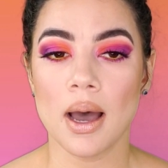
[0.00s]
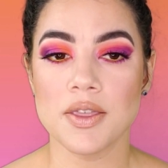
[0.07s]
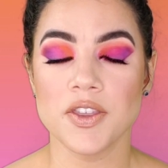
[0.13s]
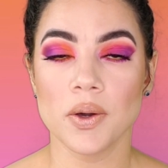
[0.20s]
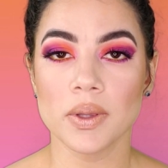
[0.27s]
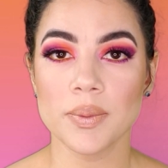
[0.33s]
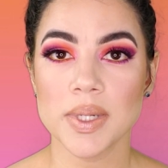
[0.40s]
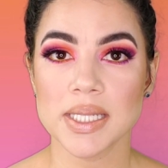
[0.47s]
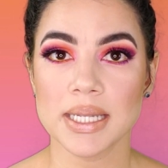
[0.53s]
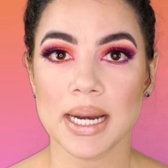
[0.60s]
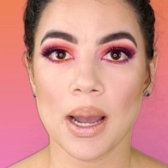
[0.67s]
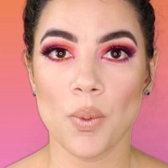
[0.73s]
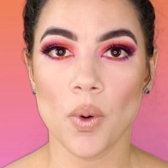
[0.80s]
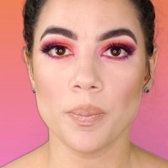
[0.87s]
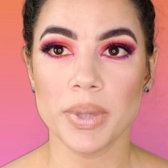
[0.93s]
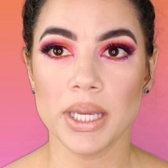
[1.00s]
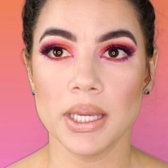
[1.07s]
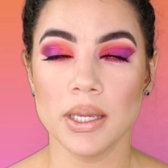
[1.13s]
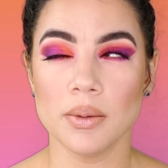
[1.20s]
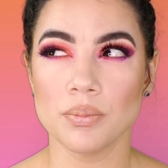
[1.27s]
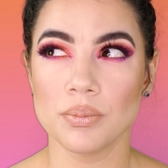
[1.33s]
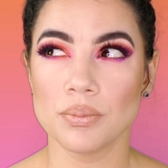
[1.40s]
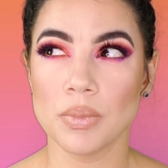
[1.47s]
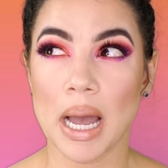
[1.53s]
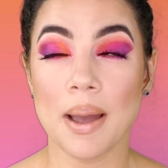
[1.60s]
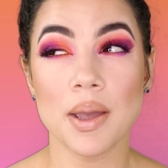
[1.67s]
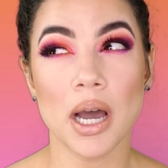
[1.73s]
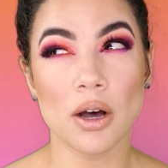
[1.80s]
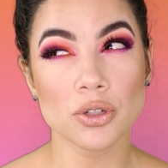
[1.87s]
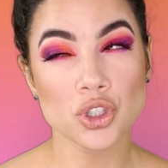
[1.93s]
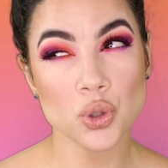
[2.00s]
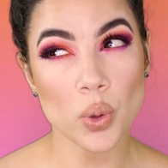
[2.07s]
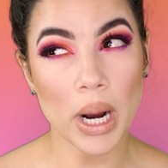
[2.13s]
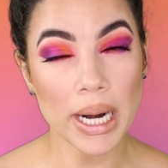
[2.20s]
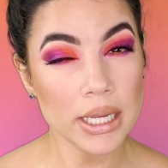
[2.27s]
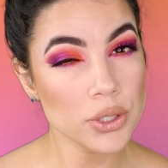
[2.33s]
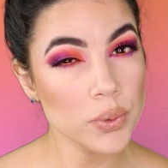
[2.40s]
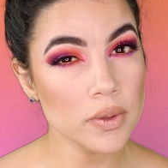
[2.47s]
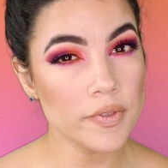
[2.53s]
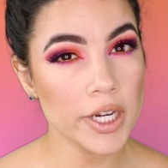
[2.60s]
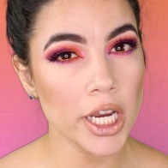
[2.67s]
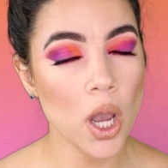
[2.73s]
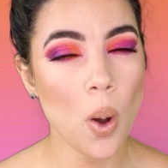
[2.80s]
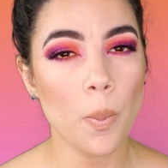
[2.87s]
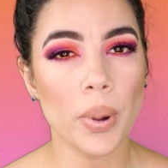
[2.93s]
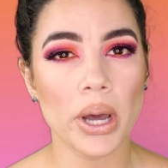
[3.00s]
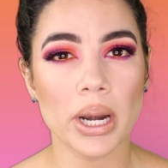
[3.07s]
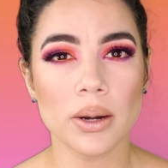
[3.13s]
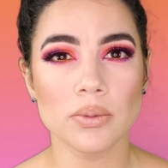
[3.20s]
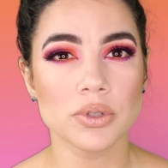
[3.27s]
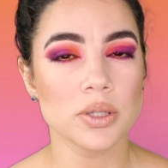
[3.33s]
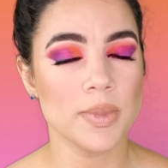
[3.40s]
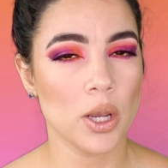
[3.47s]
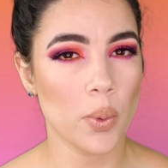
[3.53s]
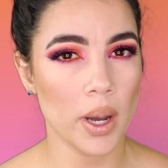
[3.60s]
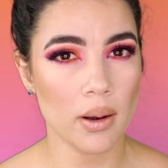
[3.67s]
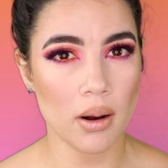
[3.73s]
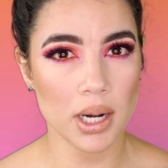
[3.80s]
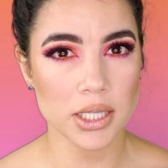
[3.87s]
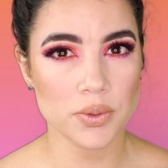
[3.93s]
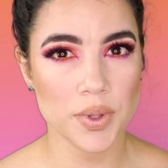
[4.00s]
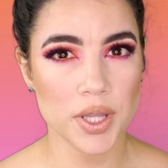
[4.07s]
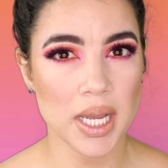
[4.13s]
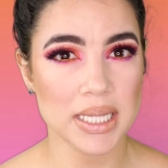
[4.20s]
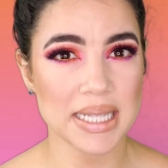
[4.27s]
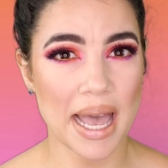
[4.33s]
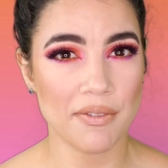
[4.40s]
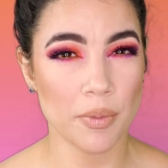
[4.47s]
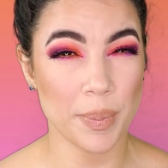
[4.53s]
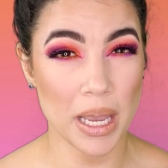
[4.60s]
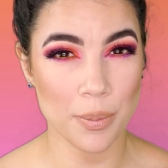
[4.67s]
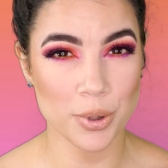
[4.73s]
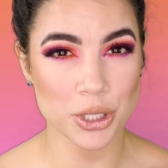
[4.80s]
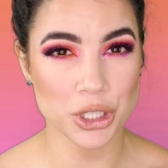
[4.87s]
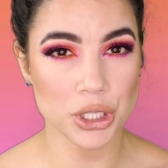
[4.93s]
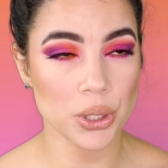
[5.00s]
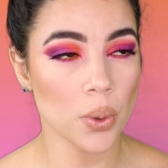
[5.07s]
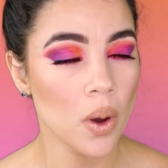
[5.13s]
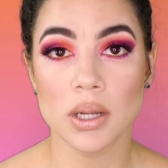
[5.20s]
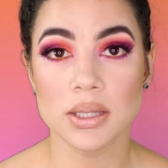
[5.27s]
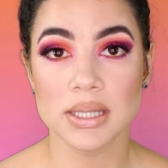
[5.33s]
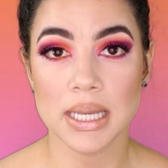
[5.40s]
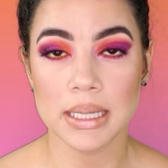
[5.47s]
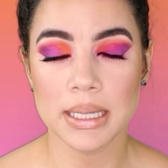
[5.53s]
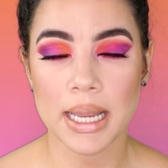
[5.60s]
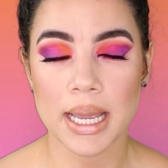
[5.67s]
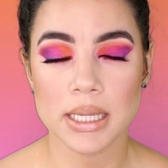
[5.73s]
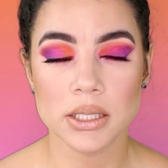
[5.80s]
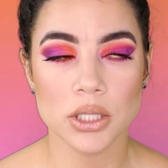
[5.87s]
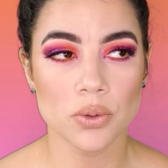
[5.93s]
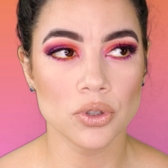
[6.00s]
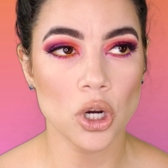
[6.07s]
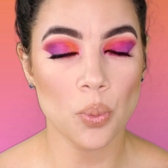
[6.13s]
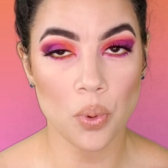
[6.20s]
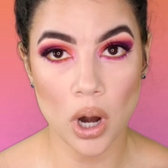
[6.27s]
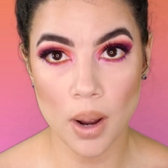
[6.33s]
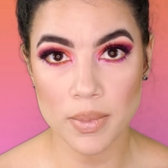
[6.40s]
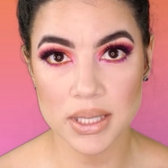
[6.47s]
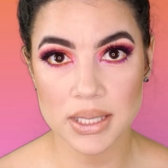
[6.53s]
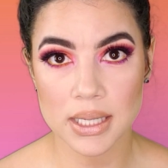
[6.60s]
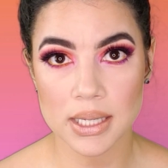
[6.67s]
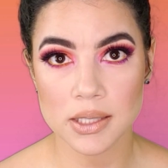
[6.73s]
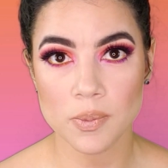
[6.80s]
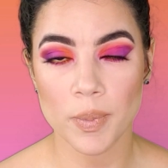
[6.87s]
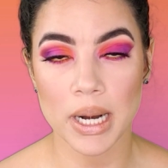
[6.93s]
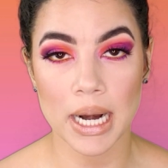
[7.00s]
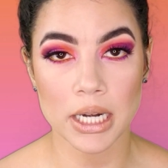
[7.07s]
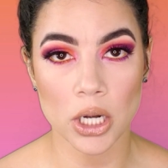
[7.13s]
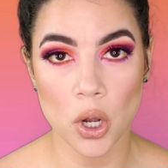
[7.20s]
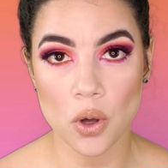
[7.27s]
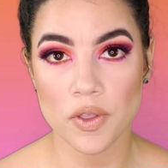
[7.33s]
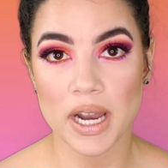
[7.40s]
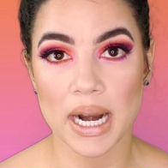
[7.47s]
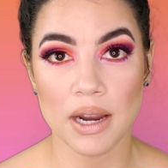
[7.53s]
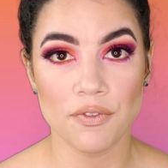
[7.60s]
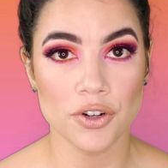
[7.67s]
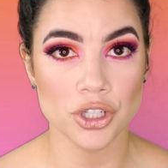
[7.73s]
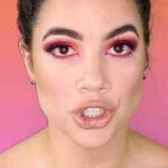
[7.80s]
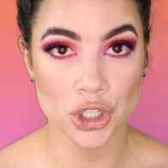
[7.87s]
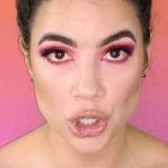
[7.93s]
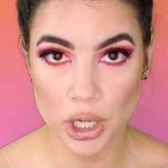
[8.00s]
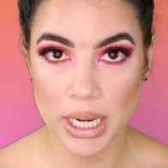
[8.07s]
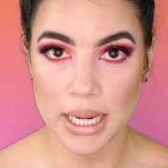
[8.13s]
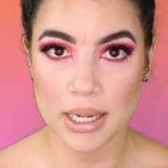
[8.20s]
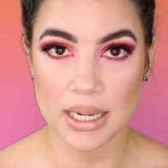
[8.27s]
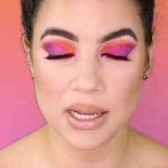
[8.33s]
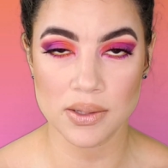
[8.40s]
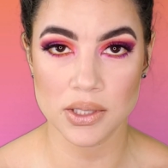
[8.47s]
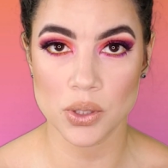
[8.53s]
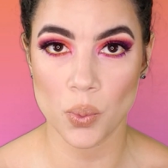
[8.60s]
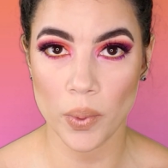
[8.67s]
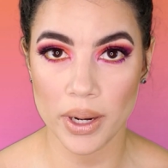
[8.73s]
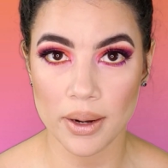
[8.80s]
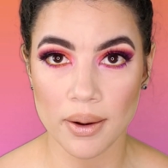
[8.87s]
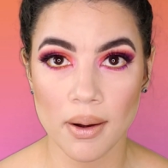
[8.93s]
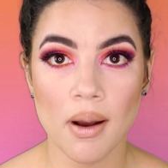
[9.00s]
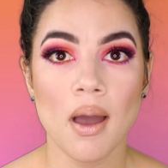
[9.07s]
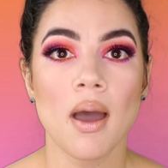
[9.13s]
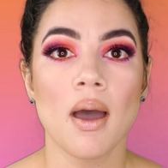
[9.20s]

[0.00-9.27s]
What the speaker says: The only reason I won't be, I'll try to do a video, but to be quite honest with you guys, I have a paper due on Sunday, so no promises, but I know that I for sure can announce the winner